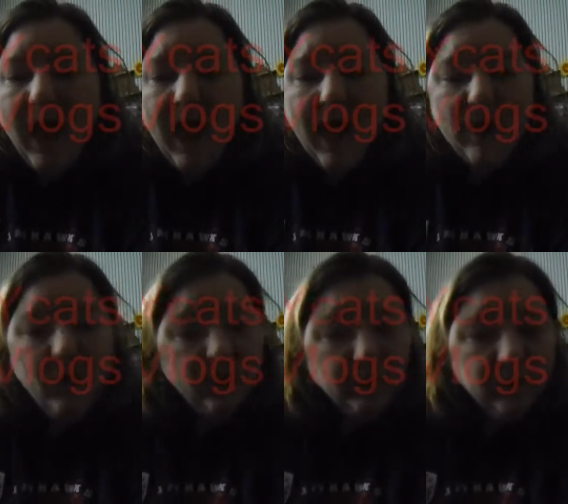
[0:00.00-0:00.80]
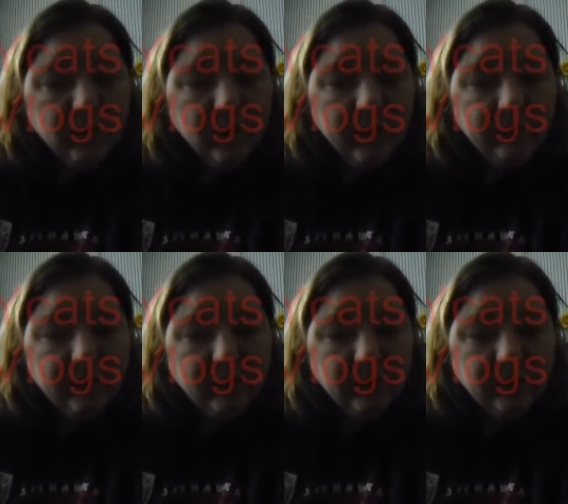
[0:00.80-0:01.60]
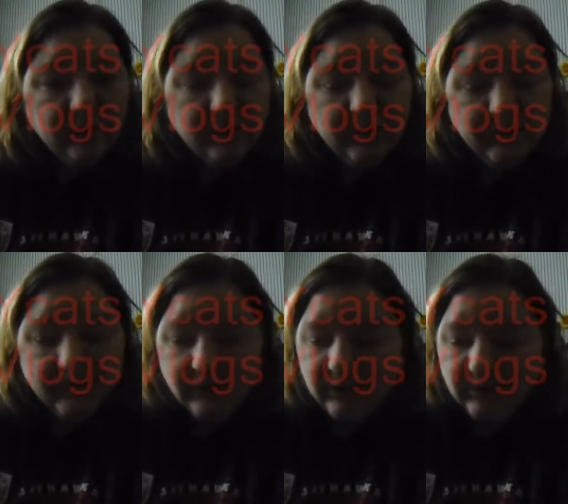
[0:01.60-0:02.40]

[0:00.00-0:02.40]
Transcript: and artwork of her that she